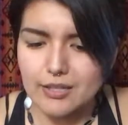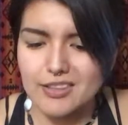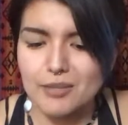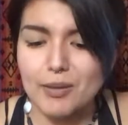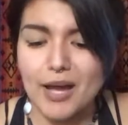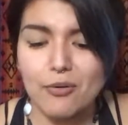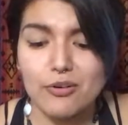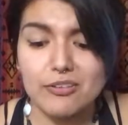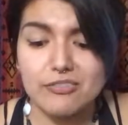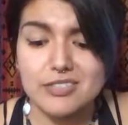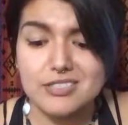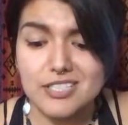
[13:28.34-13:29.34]
The power
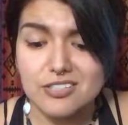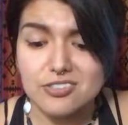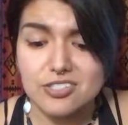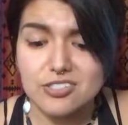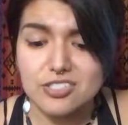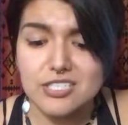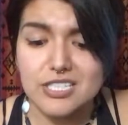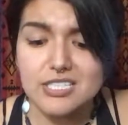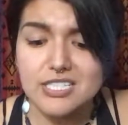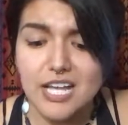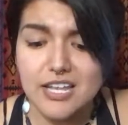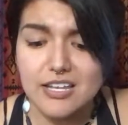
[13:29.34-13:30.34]
of intention, just
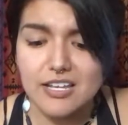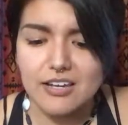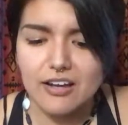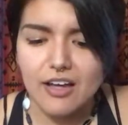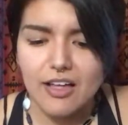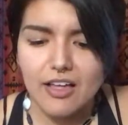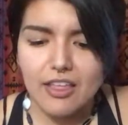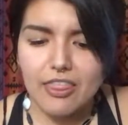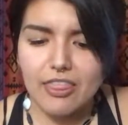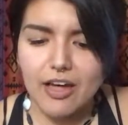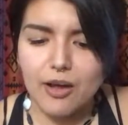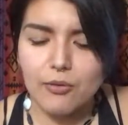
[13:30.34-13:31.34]
intending
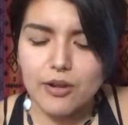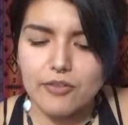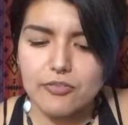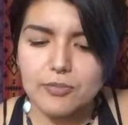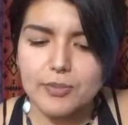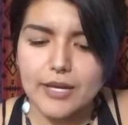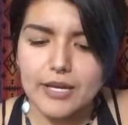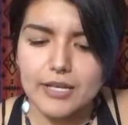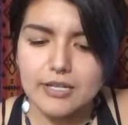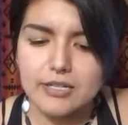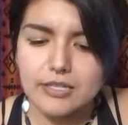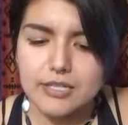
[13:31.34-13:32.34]
that whatever
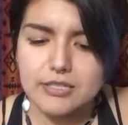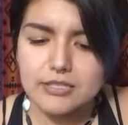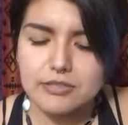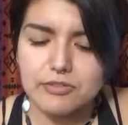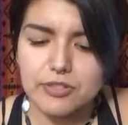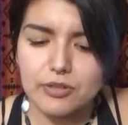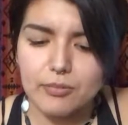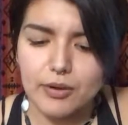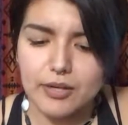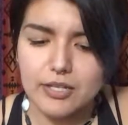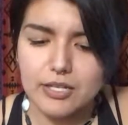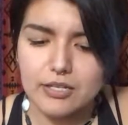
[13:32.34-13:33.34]
pain is leaving your
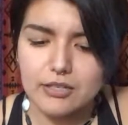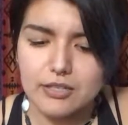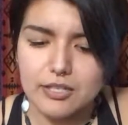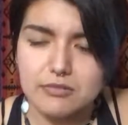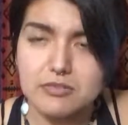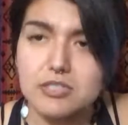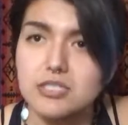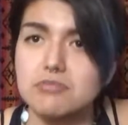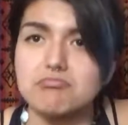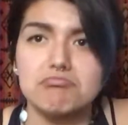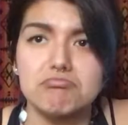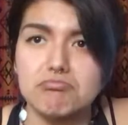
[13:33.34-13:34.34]
body leaves.
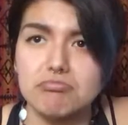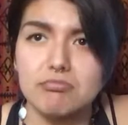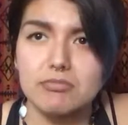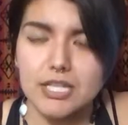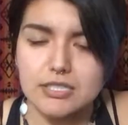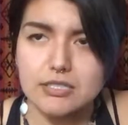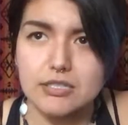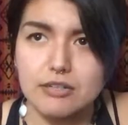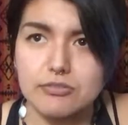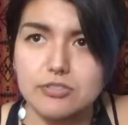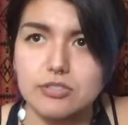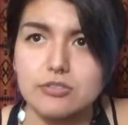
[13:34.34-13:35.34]
That's
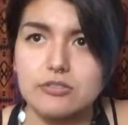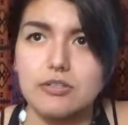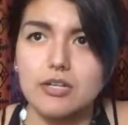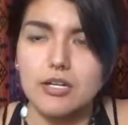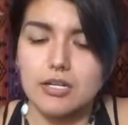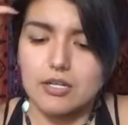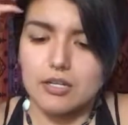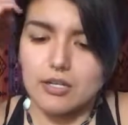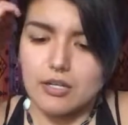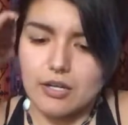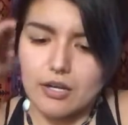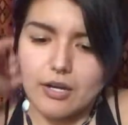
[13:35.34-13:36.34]
enough too.
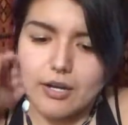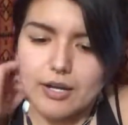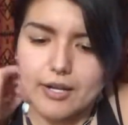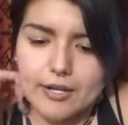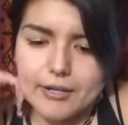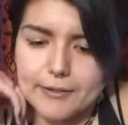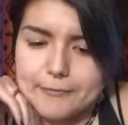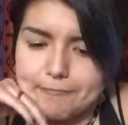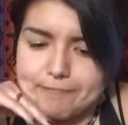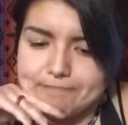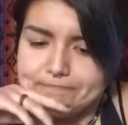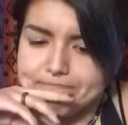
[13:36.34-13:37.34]

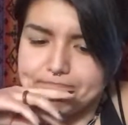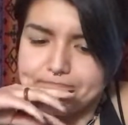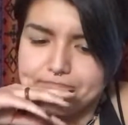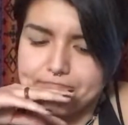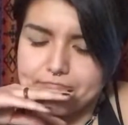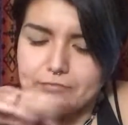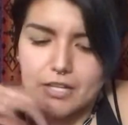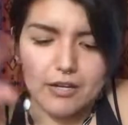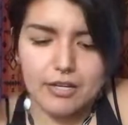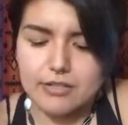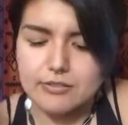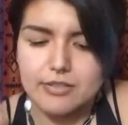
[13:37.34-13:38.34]
I'll
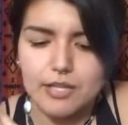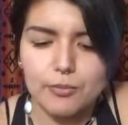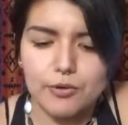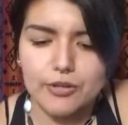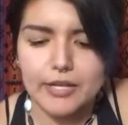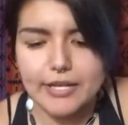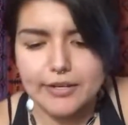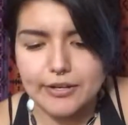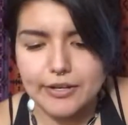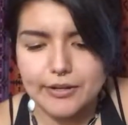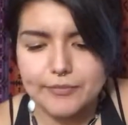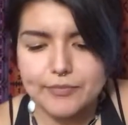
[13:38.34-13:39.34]
get into that more
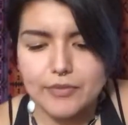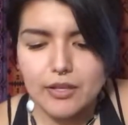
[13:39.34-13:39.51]
later.